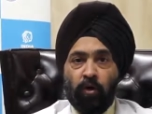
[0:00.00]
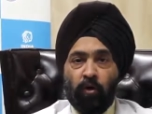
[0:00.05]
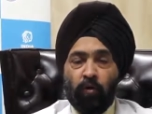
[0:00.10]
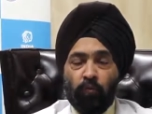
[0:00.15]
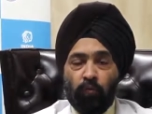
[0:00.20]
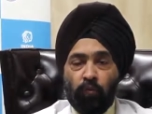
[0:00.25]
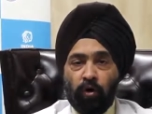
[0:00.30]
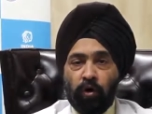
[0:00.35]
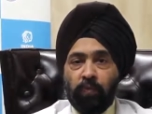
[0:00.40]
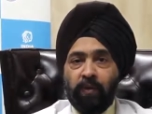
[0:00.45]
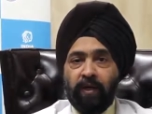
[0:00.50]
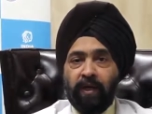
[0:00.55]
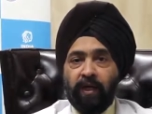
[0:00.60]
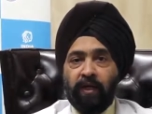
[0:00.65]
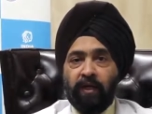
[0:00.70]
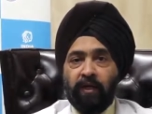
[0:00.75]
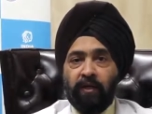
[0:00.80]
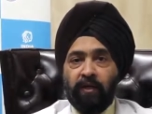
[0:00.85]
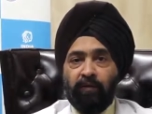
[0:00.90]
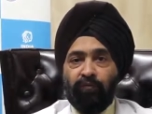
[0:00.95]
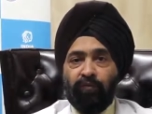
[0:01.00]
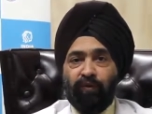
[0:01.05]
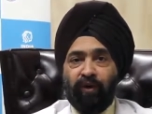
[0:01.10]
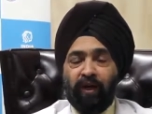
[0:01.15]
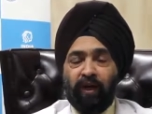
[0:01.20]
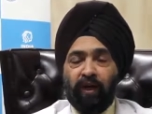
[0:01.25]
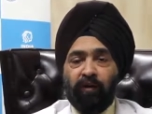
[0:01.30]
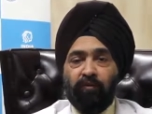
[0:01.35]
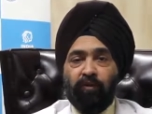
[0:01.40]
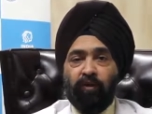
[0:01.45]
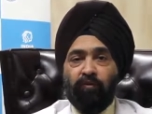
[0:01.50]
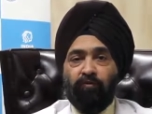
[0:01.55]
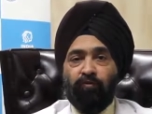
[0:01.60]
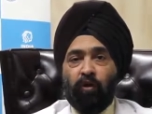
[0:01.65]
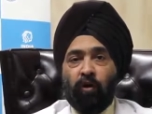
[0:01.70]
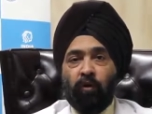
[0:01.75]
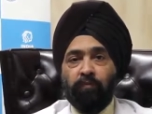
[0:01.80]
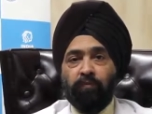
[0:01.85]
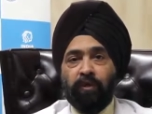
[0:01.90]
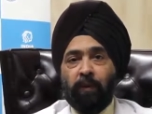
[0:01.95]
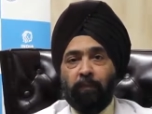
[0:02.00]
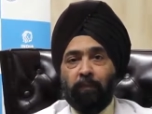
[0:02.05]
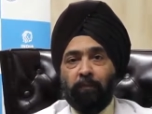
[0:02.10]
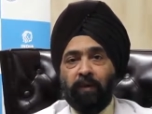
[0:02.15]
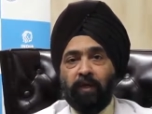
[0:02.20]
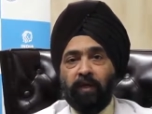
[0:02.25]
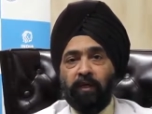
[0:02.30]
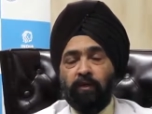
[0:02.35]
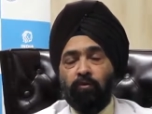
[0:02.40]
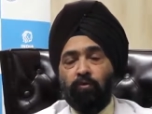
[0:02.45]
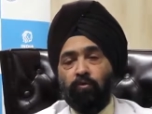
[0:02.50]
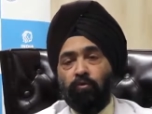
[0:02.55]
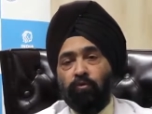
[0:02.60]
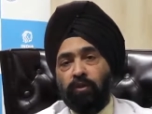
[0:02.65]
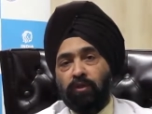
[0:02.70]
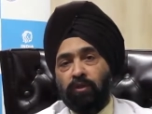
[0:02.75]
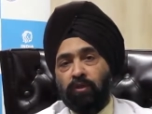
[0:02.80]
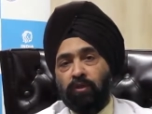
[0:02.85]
would be at a different level from somebody who is